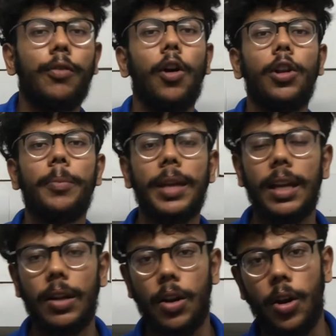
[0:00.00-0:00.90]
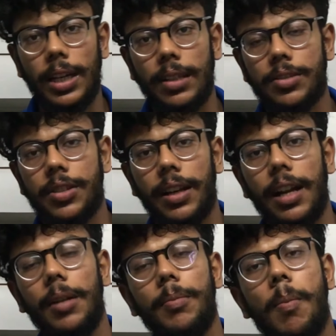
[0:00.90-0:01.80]
follow me on
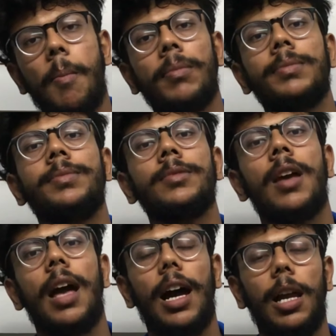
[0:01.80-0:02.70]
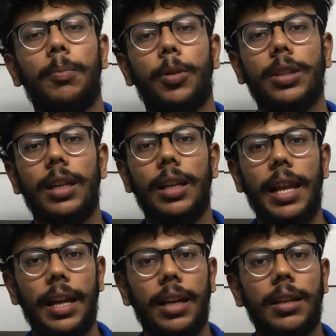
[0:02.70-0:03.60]
Instagram. I'll put the
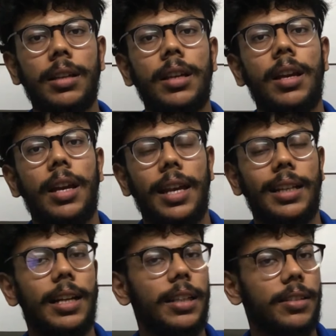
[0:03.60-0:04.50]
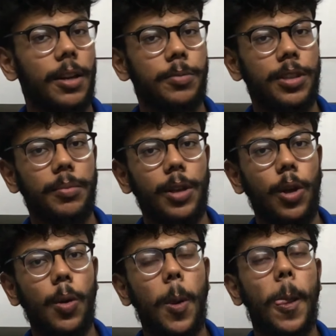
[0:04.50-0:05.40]
link in the description
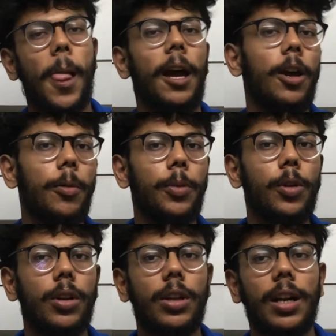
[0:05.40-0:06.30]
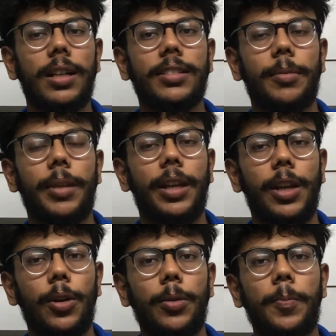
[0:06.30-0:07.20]
below. I hope you learned something
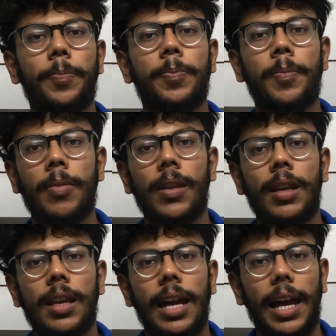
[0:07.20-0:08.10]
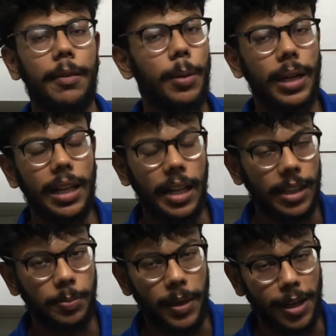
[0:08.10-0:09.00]
new. Everybody
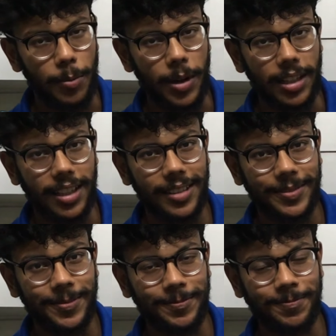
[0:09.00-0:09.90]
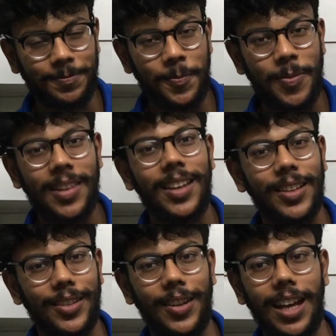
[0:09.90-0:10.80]
likes peanut butter.
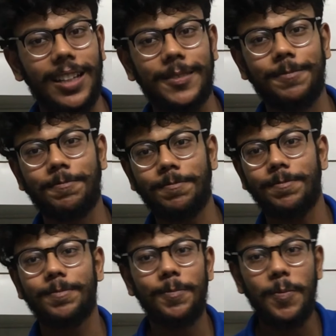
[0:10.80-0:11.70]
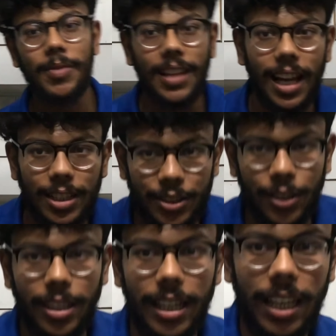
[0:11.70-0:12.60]
So yeah, I'll see you
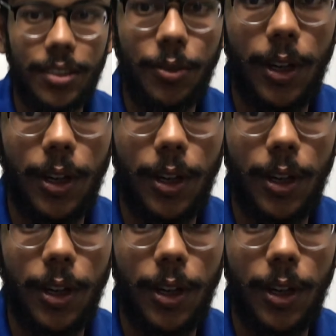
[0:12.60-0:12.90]
in the next